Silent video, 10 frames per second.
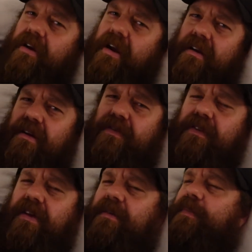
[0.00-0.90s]
great, I
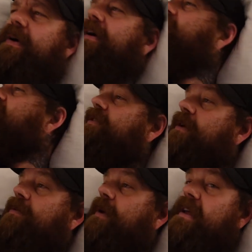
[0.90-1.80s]
feel like. But the
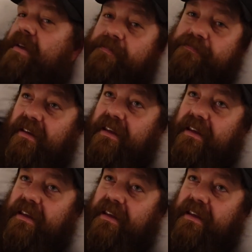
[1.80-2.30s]
Rodeway Inn